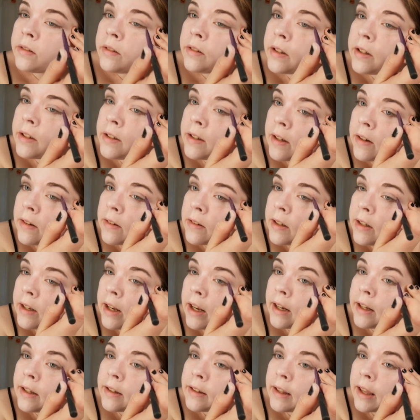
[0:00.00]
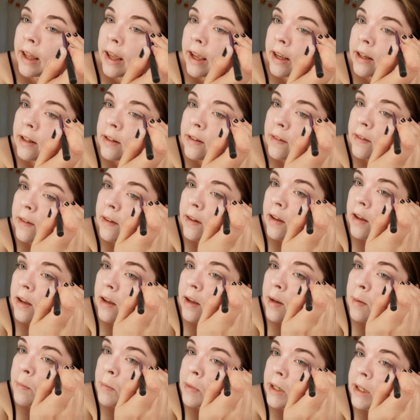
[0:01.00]
suit today's kids.
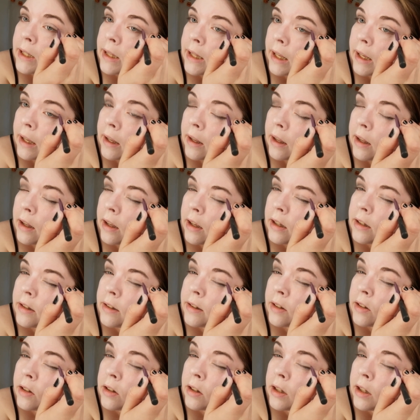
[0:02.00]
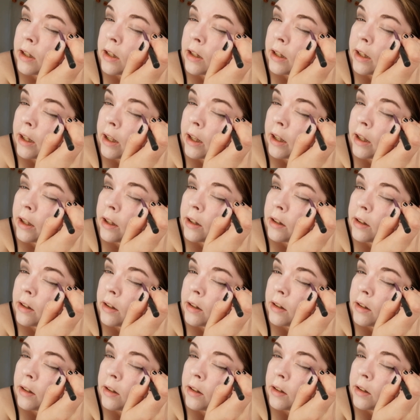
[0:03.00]
But do you think it's something that
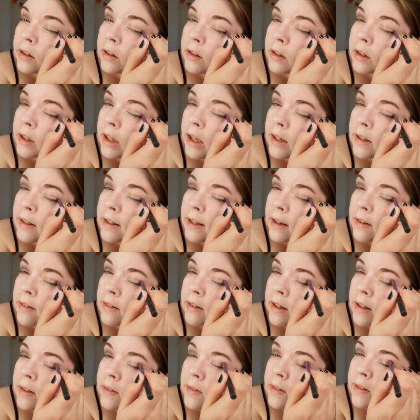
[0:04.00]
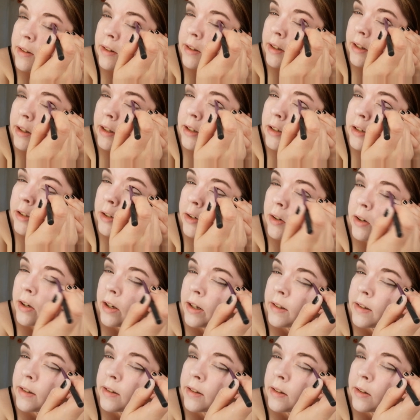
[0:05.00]
kids nowadays would still
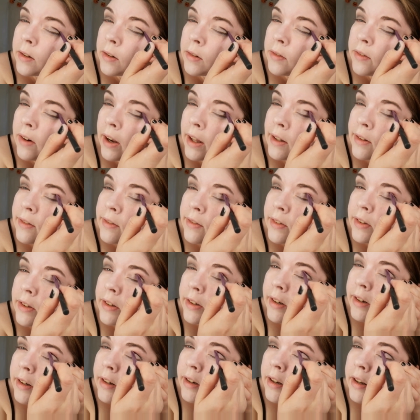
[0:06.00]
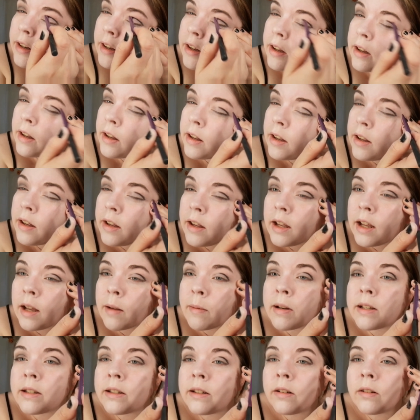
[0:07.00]
enjoy? Is it still relevant?
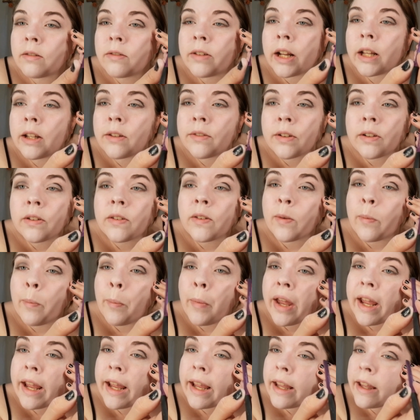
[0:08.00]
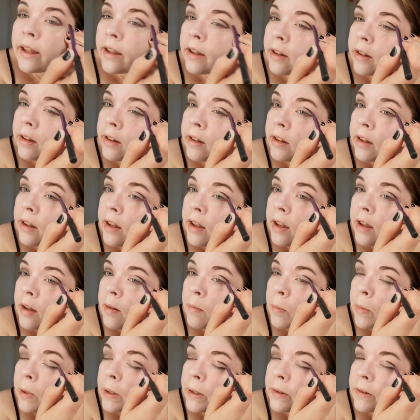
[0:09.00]
I mean, it's still relevant to me,
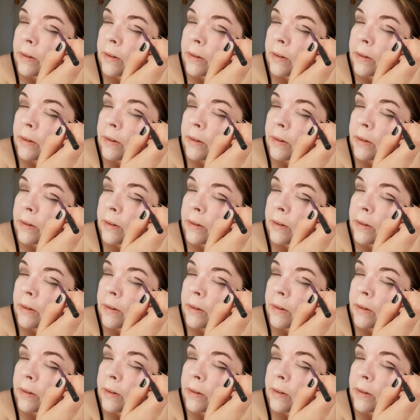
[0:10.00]
but I